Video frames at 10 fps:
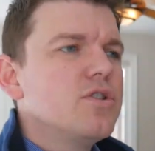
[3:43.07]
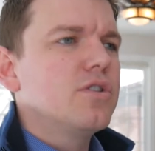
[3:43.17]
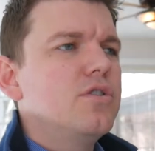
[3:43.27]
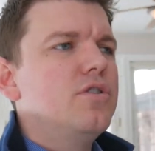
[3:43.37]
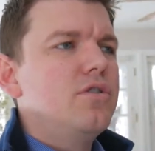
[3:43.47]

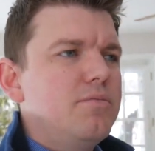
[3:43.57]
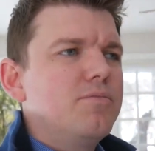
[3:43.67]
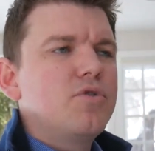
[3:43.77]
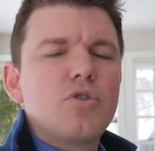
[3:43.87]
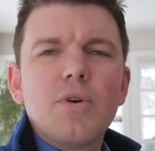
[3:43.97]
just
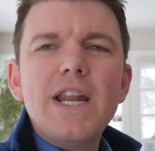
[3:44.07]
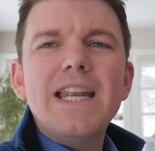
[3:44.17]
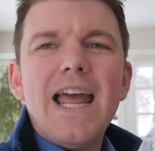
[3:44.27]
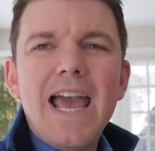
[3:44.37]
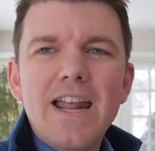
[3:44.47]

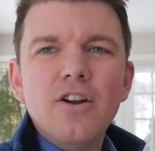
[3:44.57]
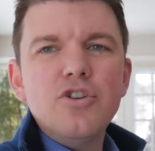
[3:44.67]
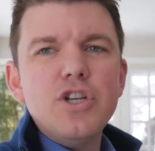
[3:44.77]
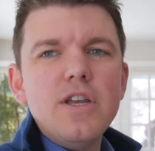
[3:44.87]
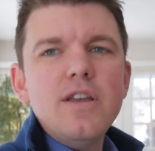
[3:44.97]
creating
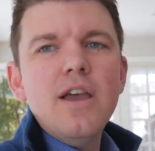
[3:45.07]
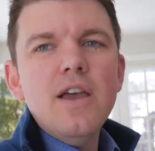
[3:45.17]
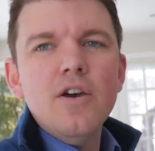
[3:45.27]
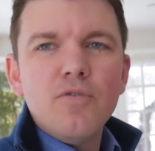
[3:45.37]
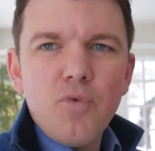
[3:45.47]
energy
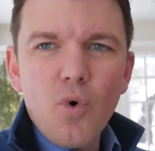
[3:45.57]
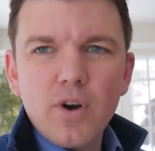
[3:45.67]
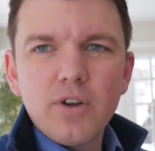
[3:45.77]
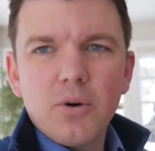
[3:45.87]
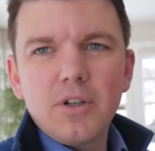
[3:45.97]

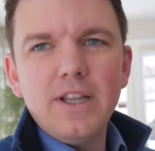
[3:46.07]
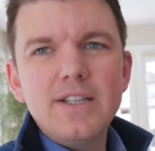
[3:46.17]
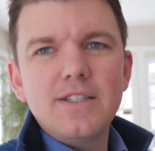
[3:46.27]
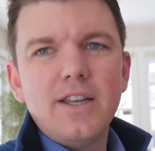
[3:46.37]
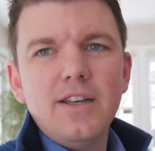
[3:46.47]
for your
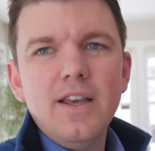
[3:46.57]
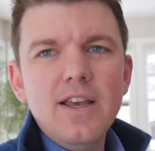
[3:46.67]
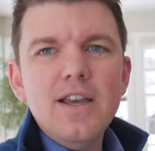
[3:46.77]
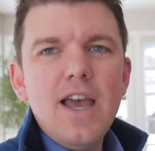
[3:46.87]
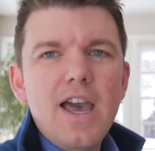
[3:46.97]
listing.
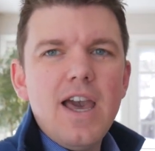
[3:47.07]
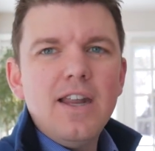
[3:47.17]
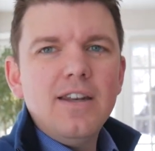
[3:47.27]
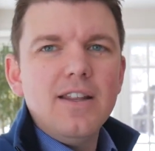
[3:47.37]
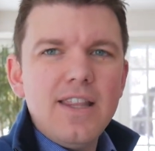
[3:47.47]

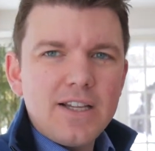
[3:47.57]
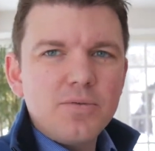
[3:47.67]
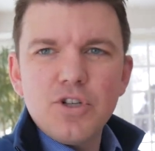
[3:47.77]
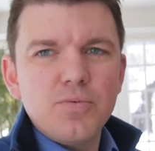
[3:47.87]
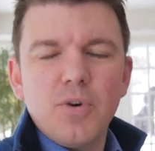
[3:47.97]
And
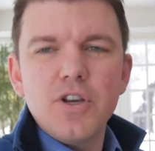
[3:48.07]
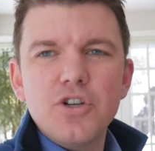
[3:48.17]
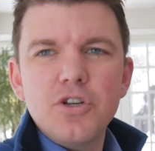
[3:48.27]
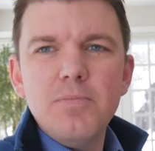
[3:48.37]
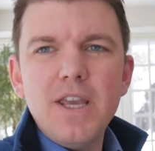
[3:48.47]
that's just where you
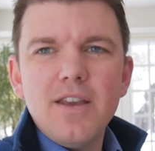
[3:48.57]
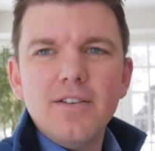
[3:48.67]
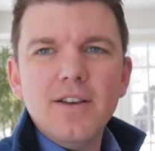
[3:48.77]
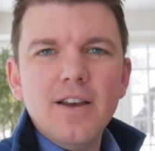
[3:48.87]
should be.